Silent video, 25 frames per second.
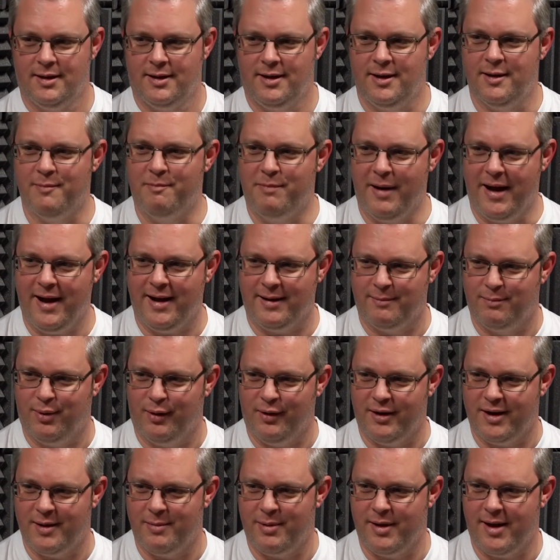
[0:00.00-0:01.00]
You bad
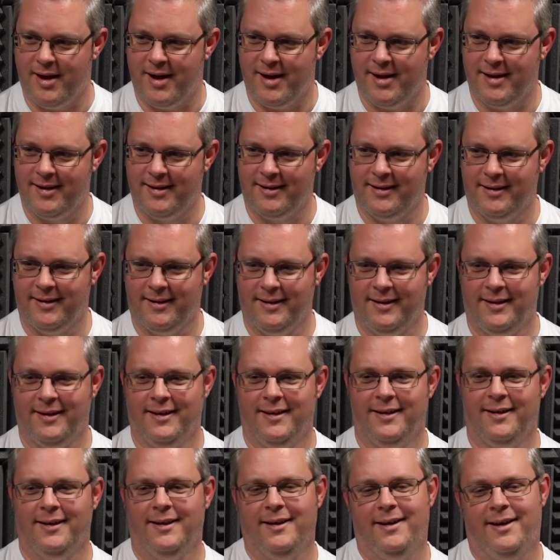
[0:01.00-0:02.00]
boy, Pierre.
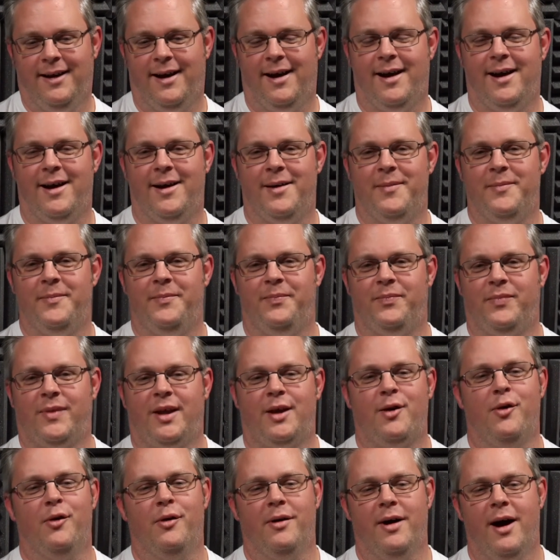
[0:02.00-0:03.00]

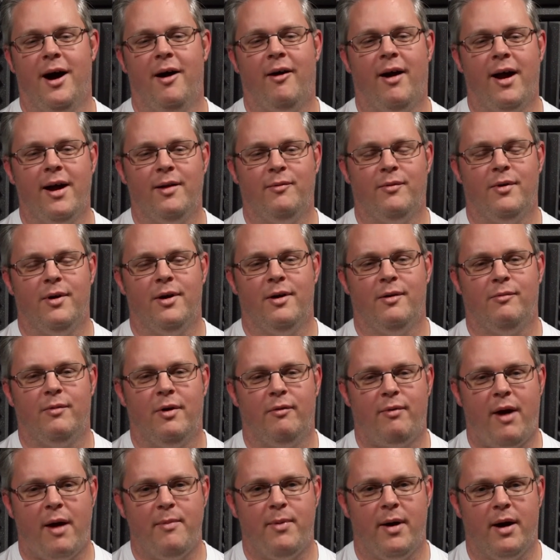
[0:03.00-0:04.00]
Cool. All right, well, we'll
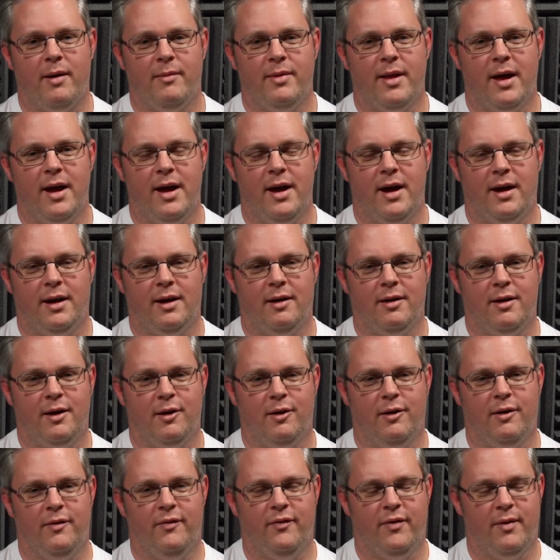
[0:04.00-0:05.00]
wrap it up there and I'll
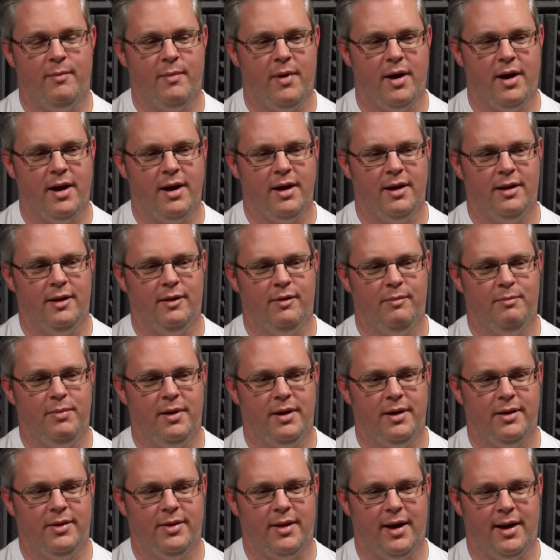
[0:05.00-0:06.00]
go off for my little
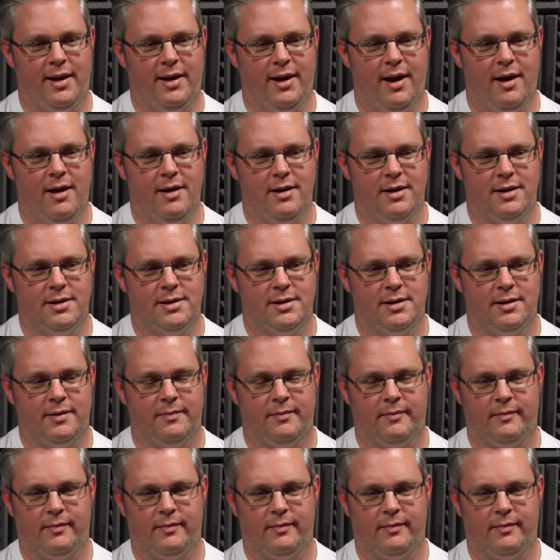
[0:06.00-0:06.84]
birthday larks.